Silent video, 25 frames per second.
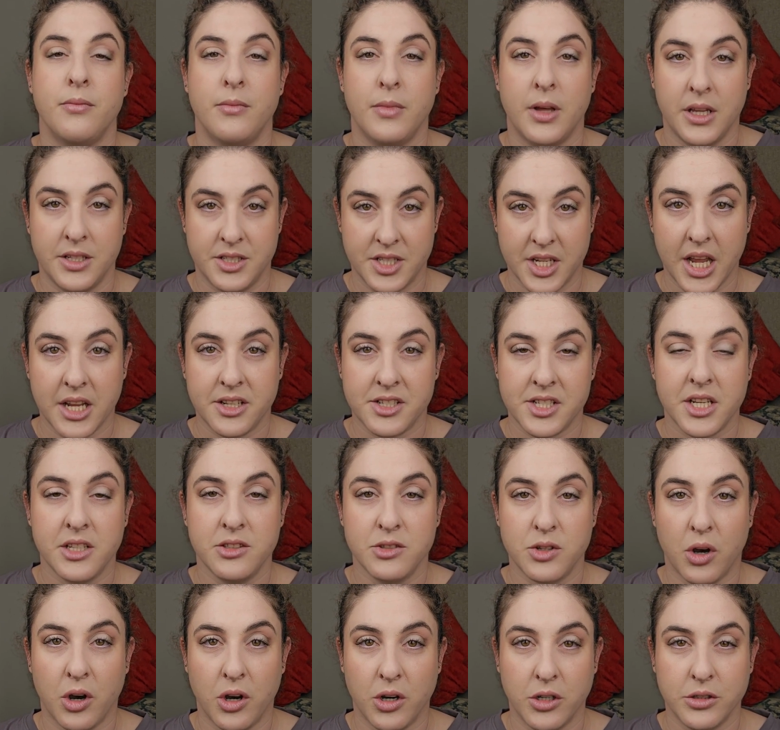It's getting
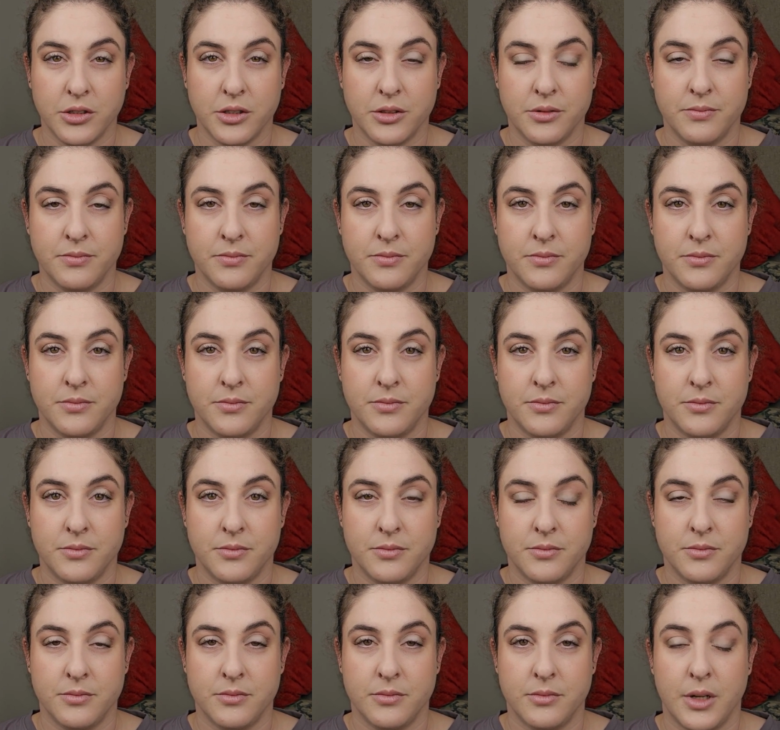dark.
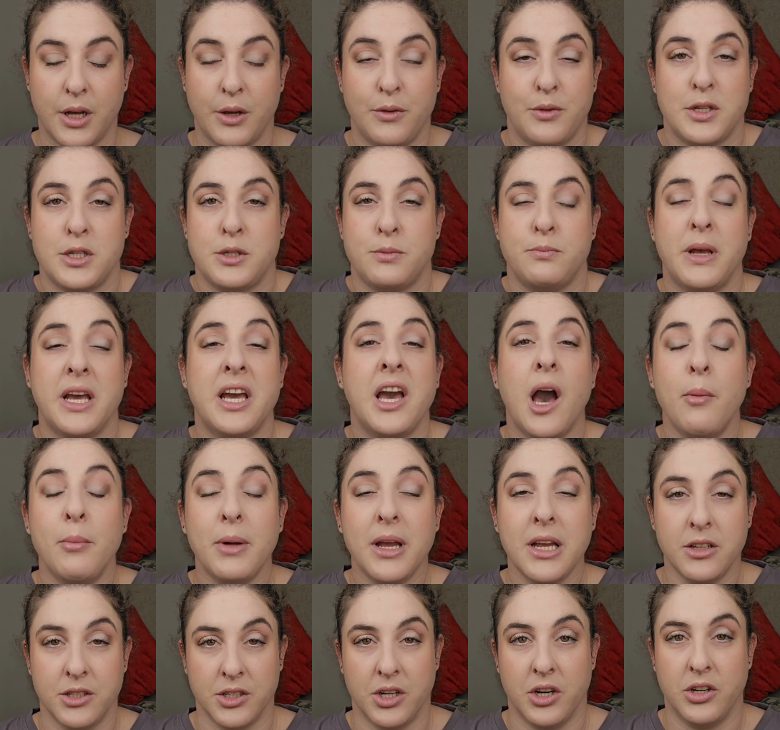If it's
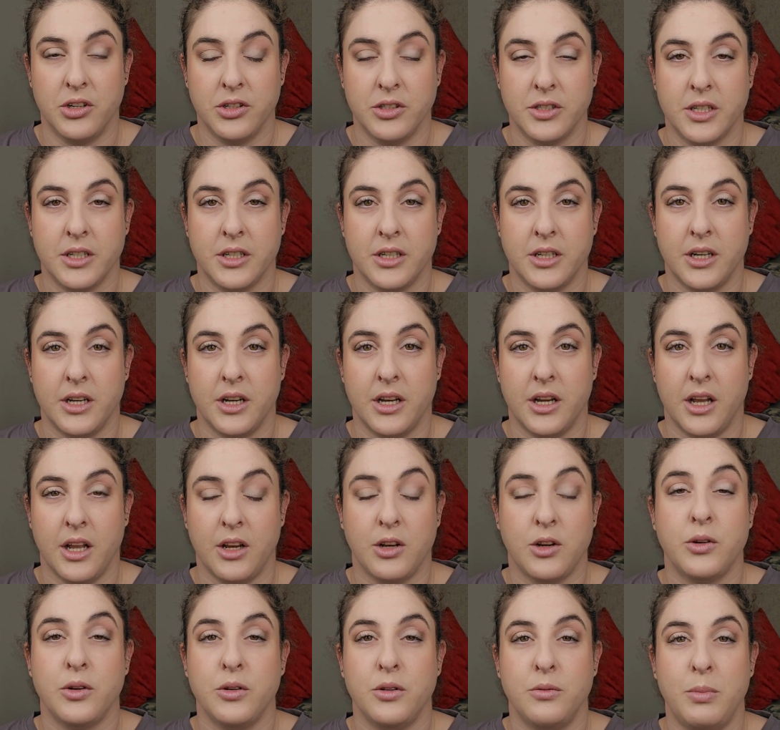becoming dark,
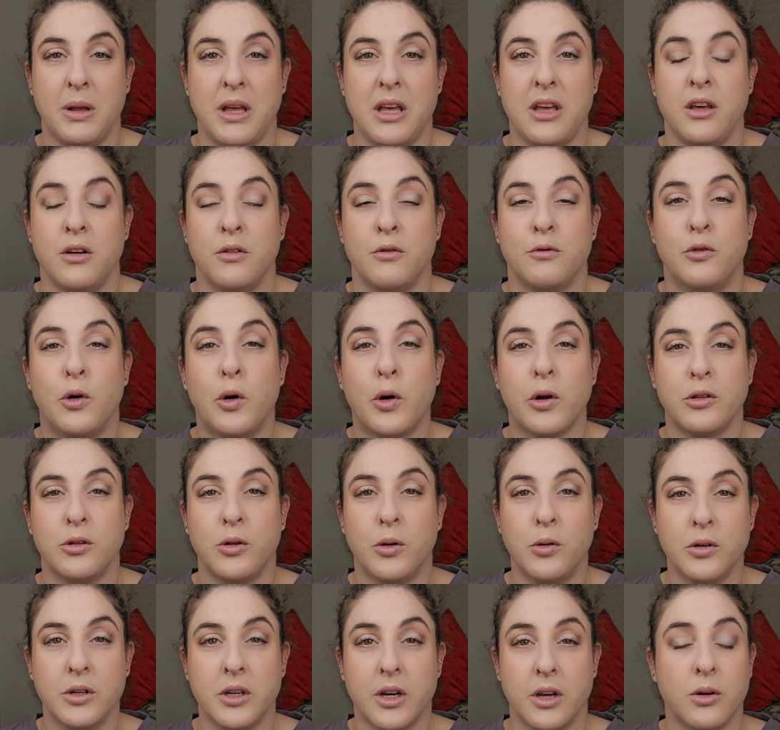it could be word
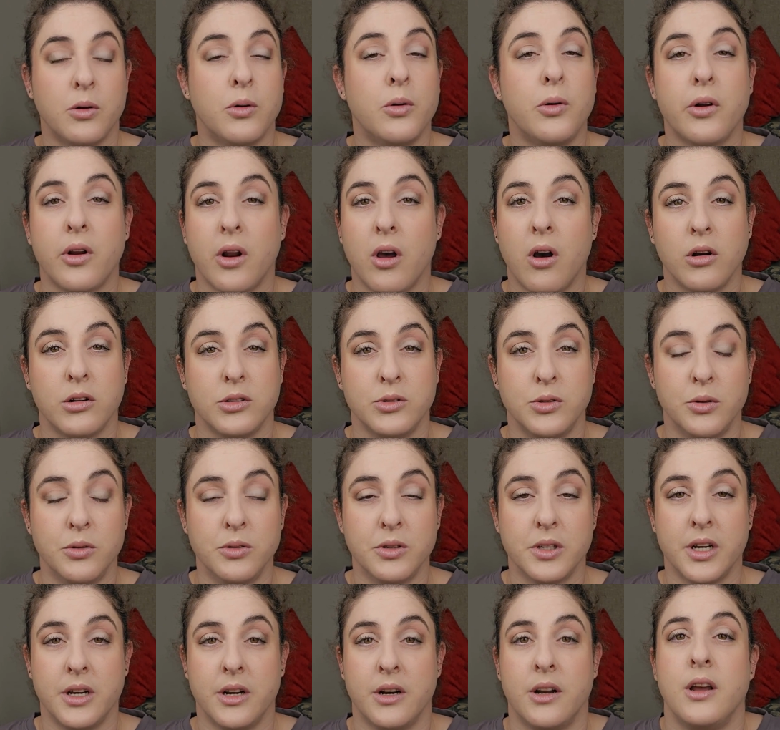donker or raak
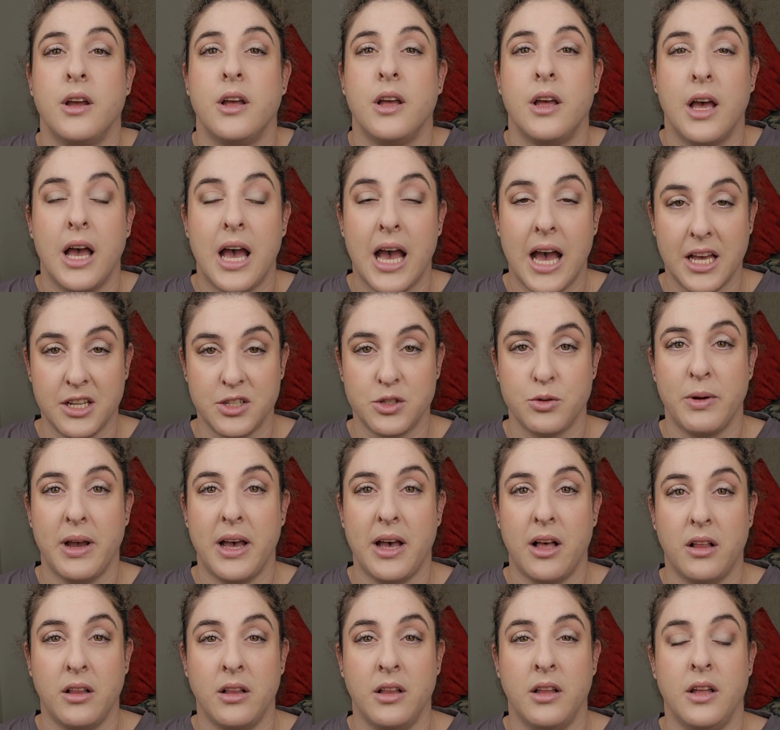donker as
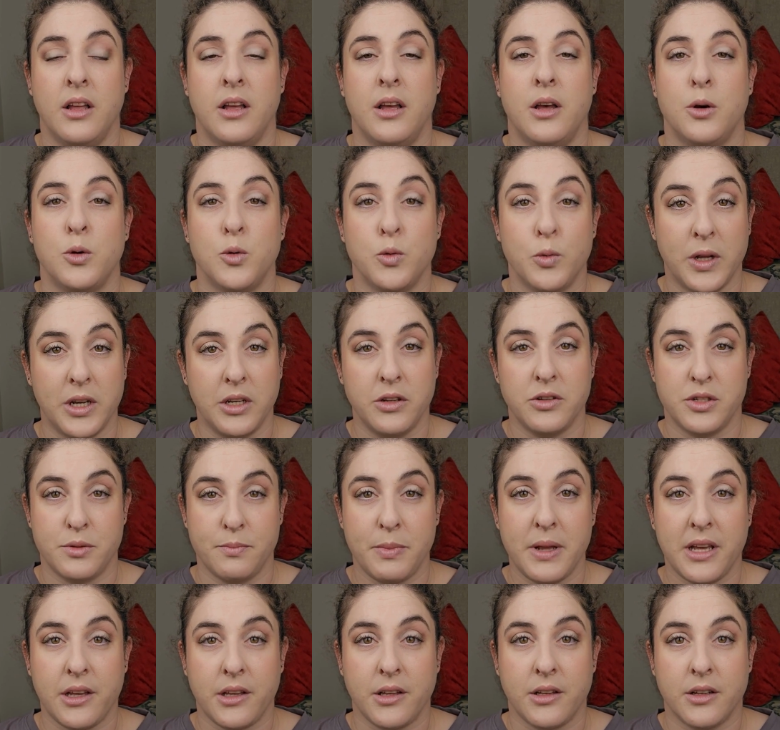well when you
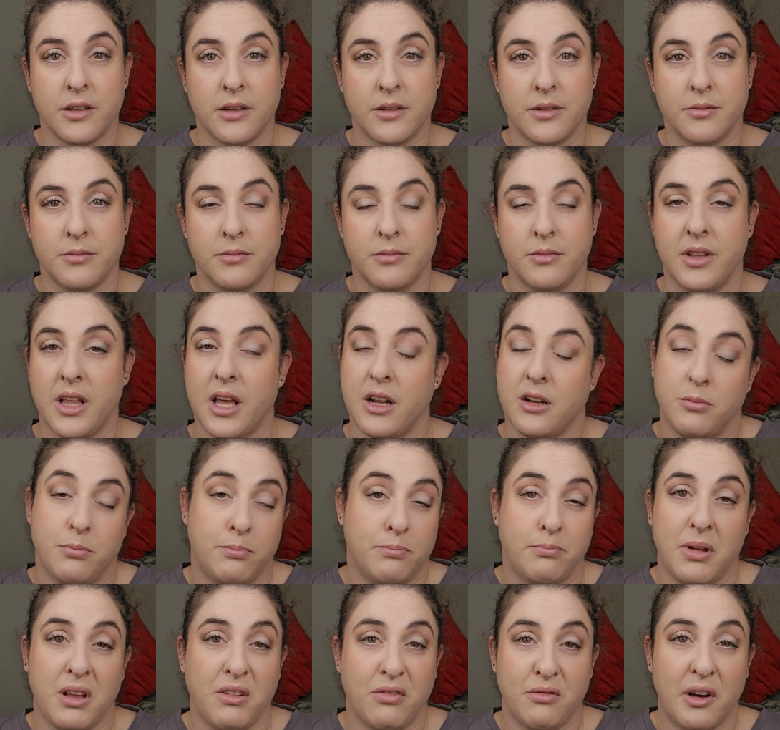speak.
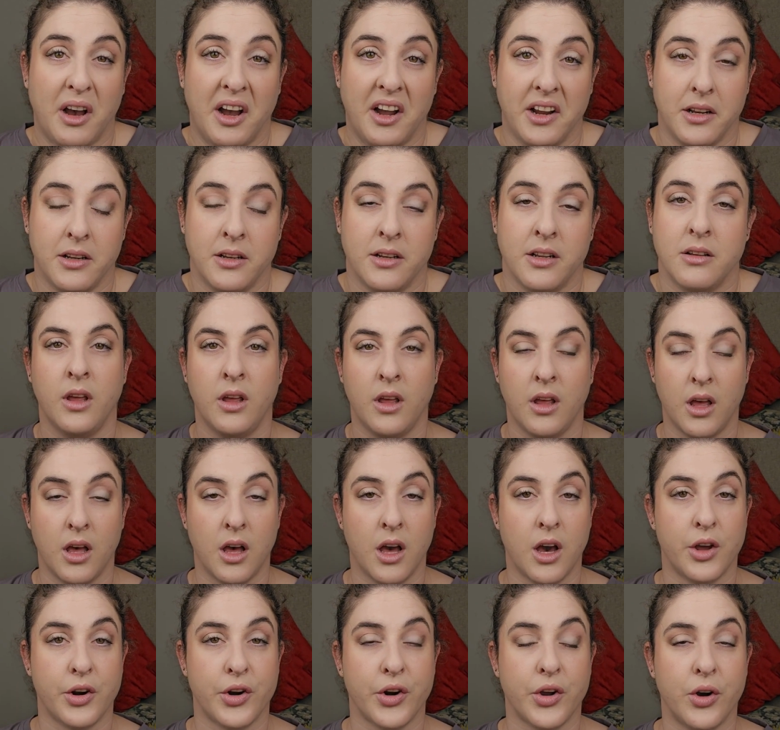That'd be fine.
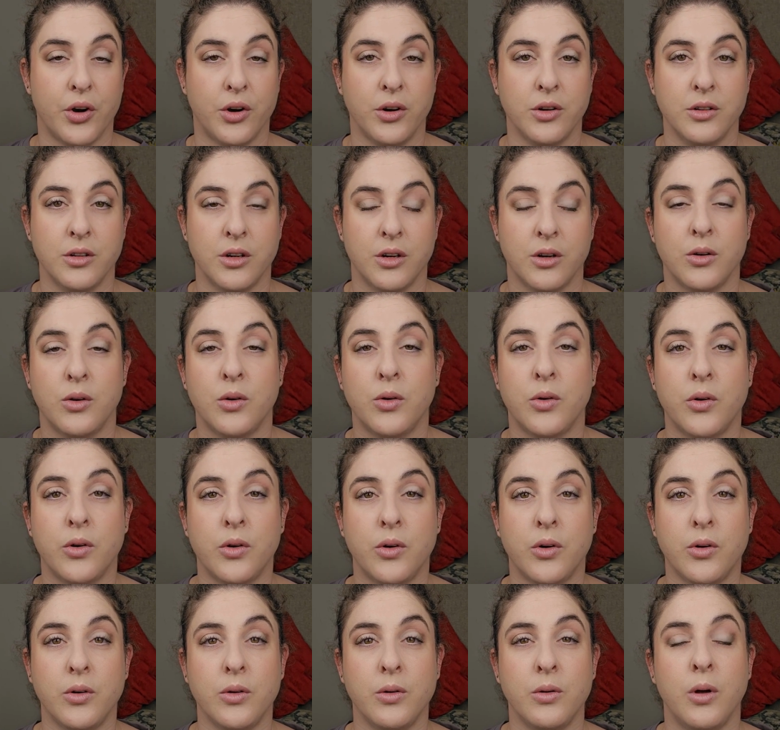Raak
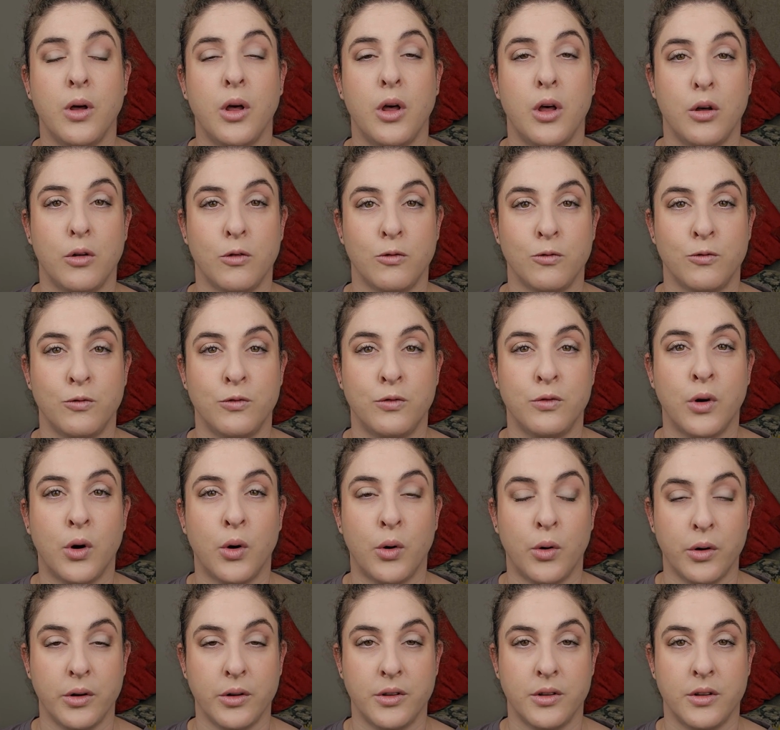or
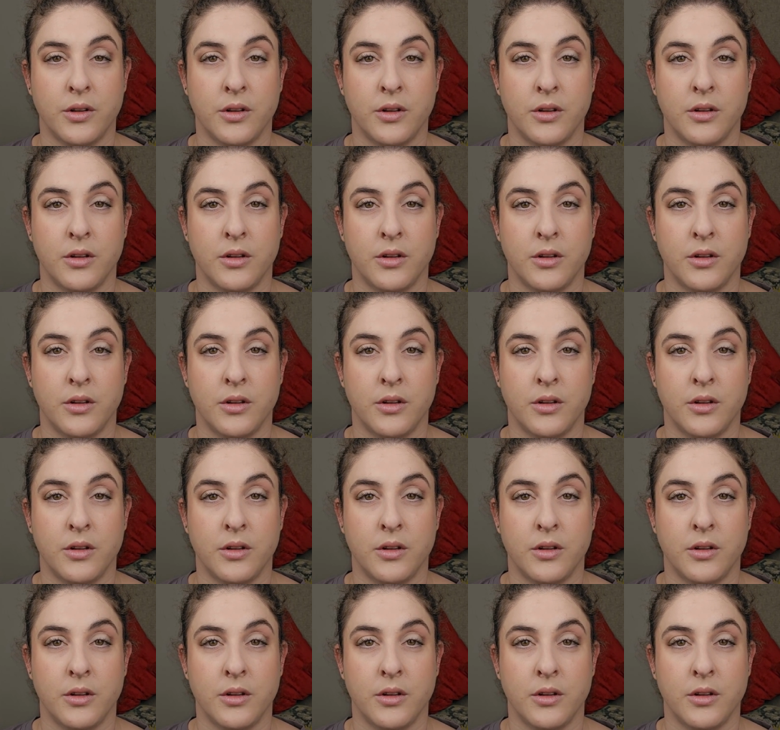word